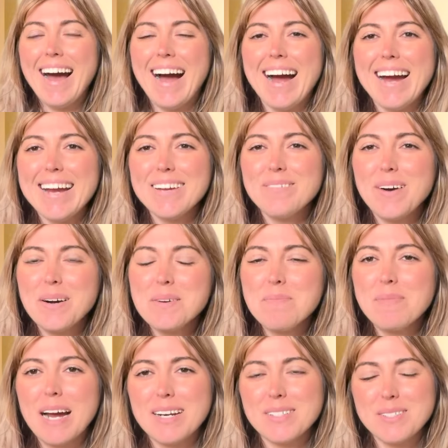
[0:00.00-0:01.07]
Hi, welcome
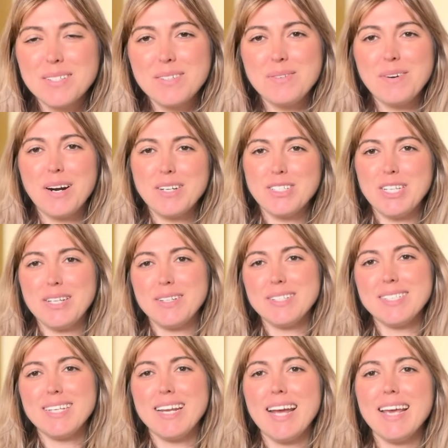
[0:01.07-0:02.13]
back to our channel
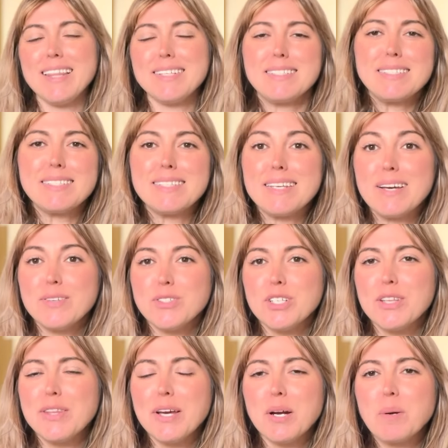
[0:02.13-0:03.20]
today. This is
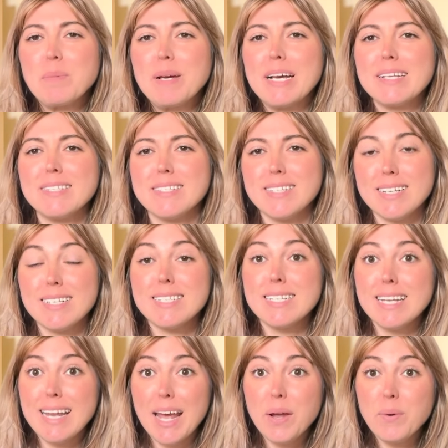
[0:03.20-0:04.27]
Theology Therapist.
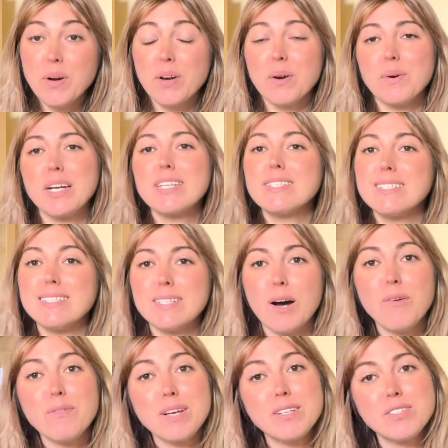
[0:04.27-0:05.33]
Today we're going to
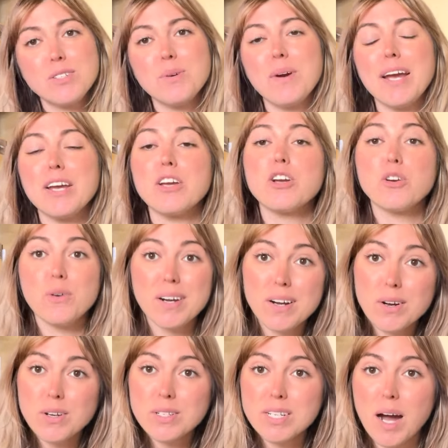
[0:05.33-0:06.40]
delve into a
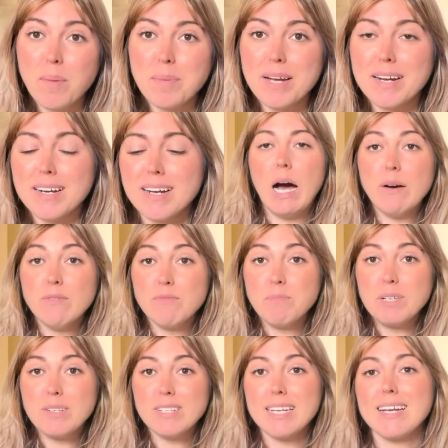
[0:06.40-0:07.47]
critical topic of
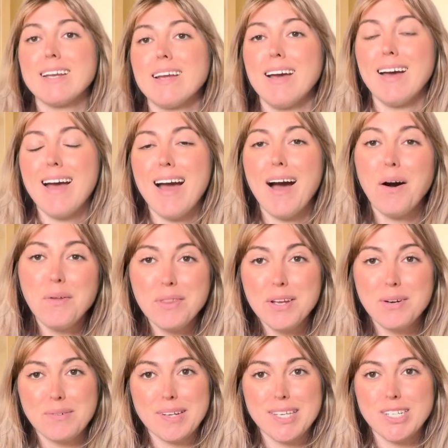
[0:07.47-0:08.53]
building
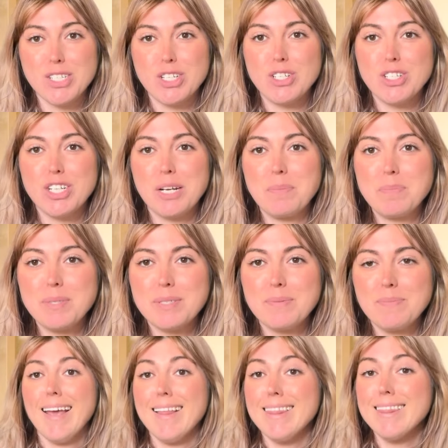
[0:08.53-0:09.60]
healthier relationships,
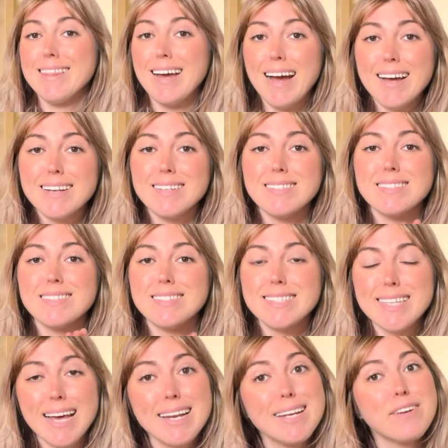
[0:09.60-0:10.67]
and that is
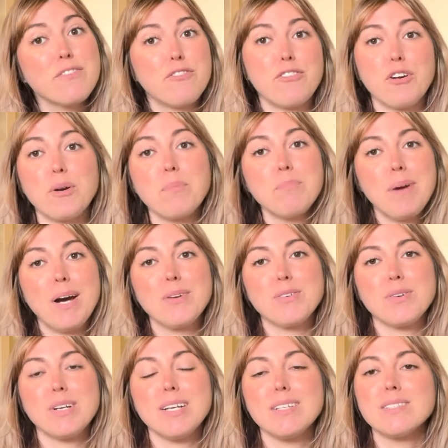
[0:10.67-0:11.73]
setting firm
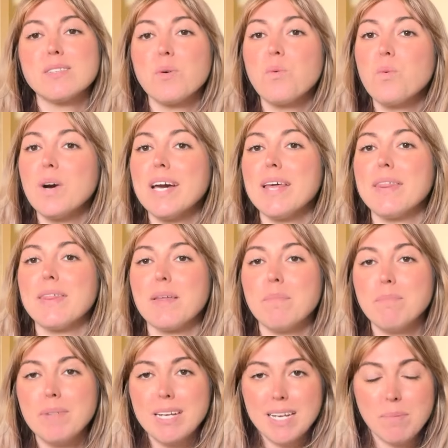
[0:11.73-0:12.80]
boundaries with
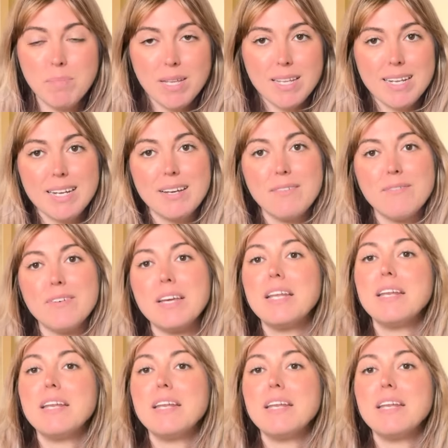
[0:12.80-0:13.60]
manipulative